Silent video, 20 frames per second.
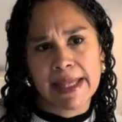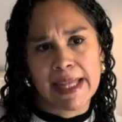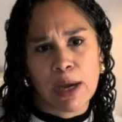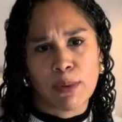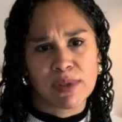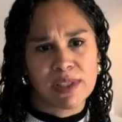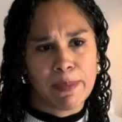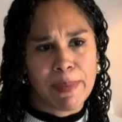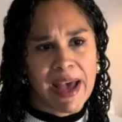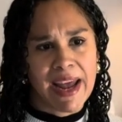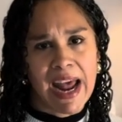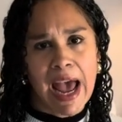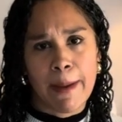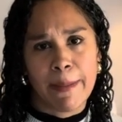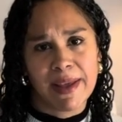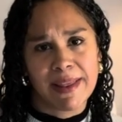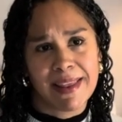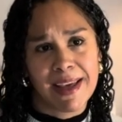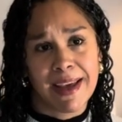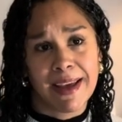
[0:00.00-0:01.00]
That was a bad
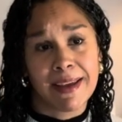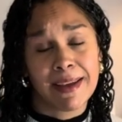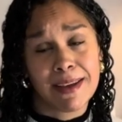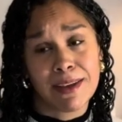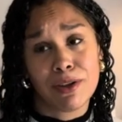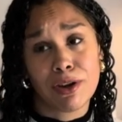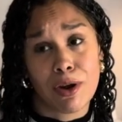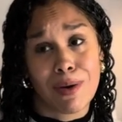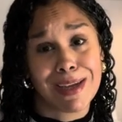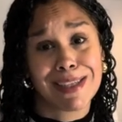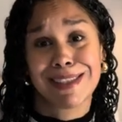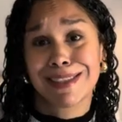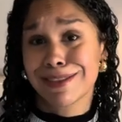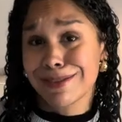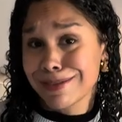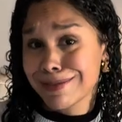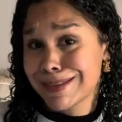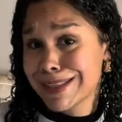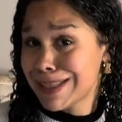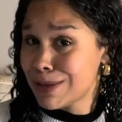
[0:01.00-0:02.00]
habit that, you know, I
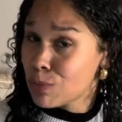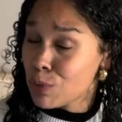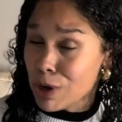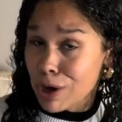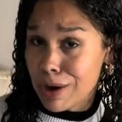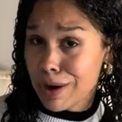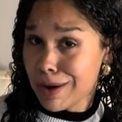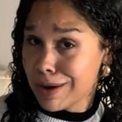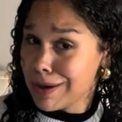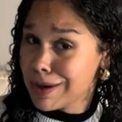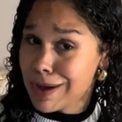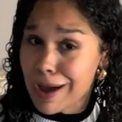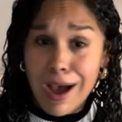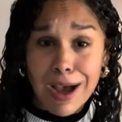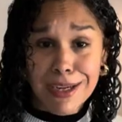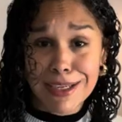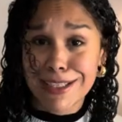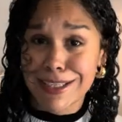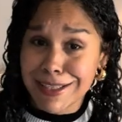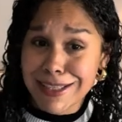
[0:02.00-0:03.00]
still need work
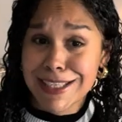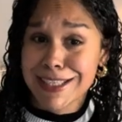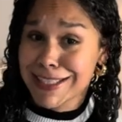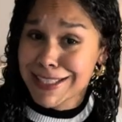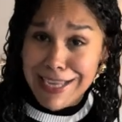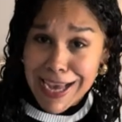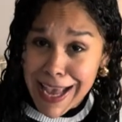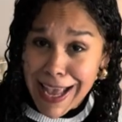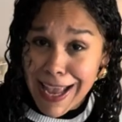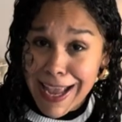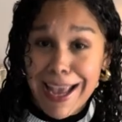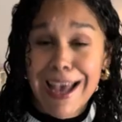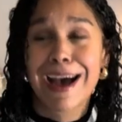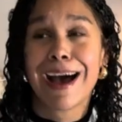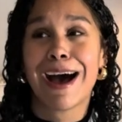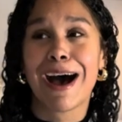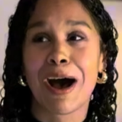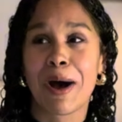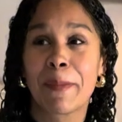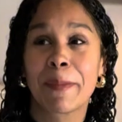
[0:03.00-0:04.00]
on to this day.
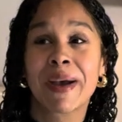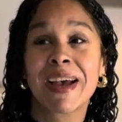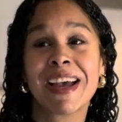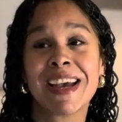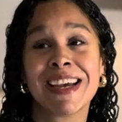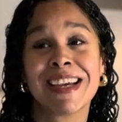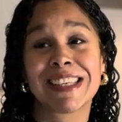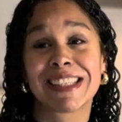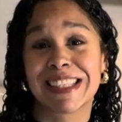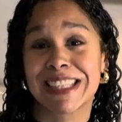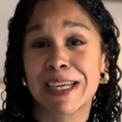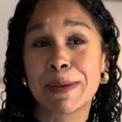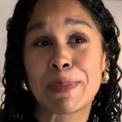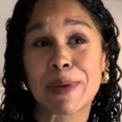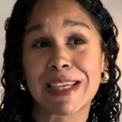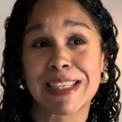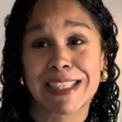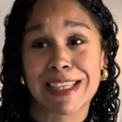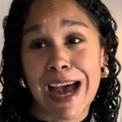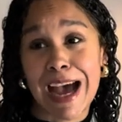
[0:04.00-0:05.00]
Sleep
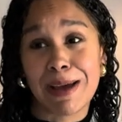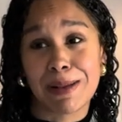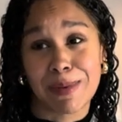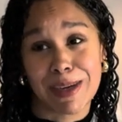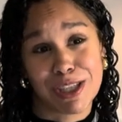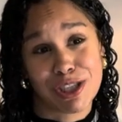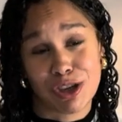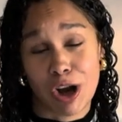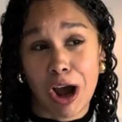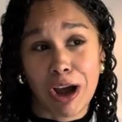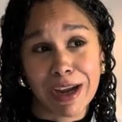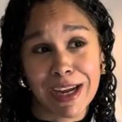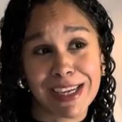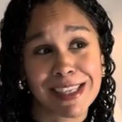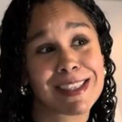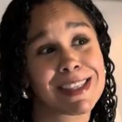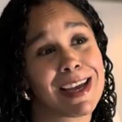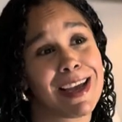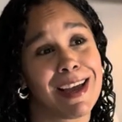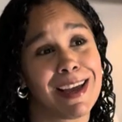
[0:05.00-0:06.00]
is not my
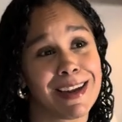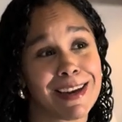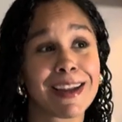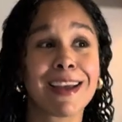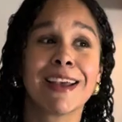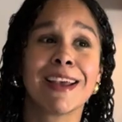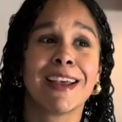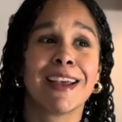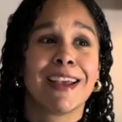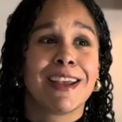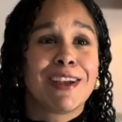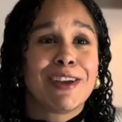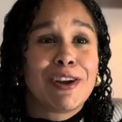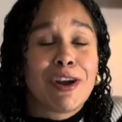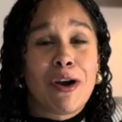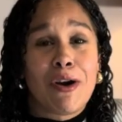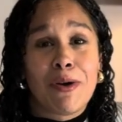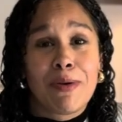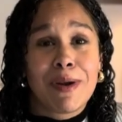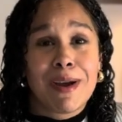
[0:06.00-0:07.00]
strongest, and, you
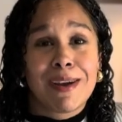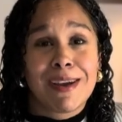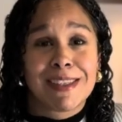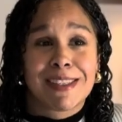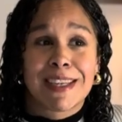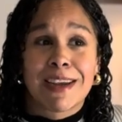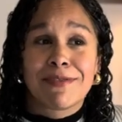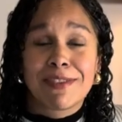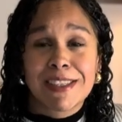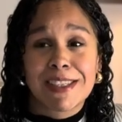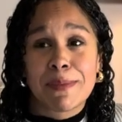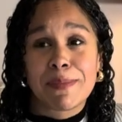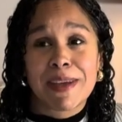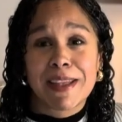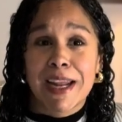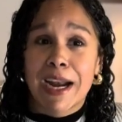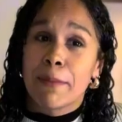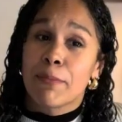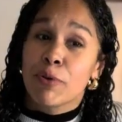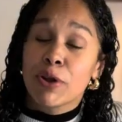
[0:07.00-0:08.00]
know, it's definitely something
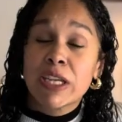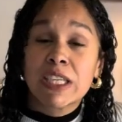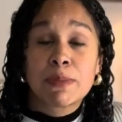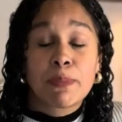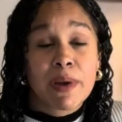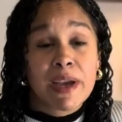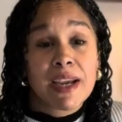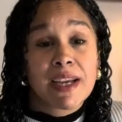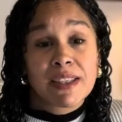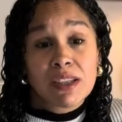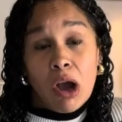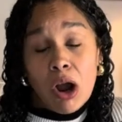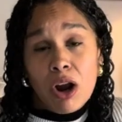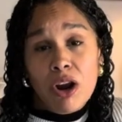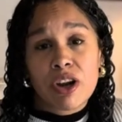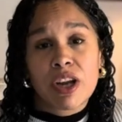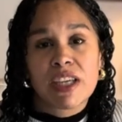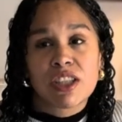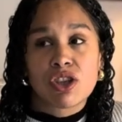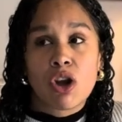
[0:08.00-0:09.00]
that I preach, but it's
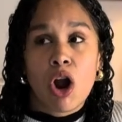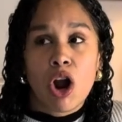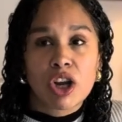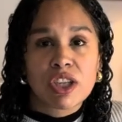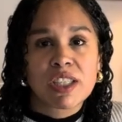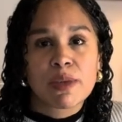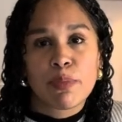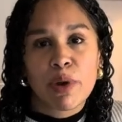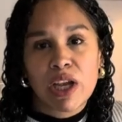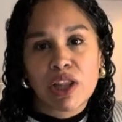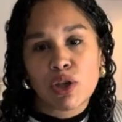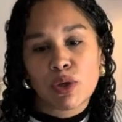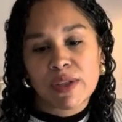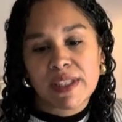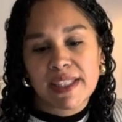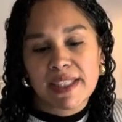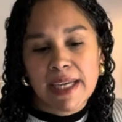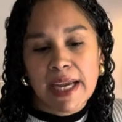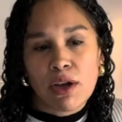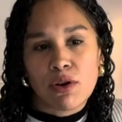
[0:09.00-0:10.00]
hard. It's hard to break those
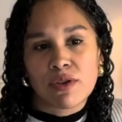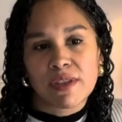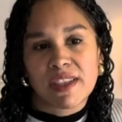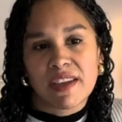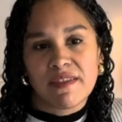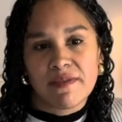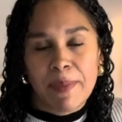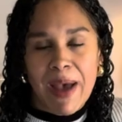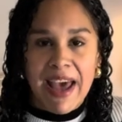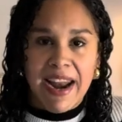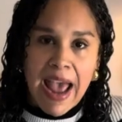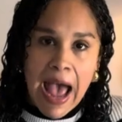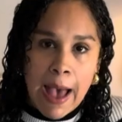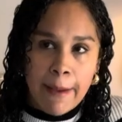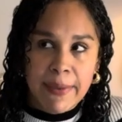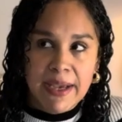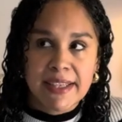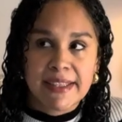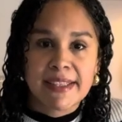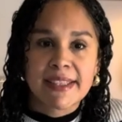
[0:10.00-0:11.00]
cycles of bad
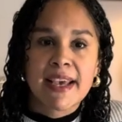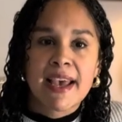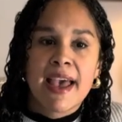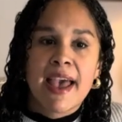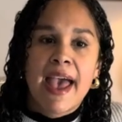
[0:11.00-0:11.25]
habits.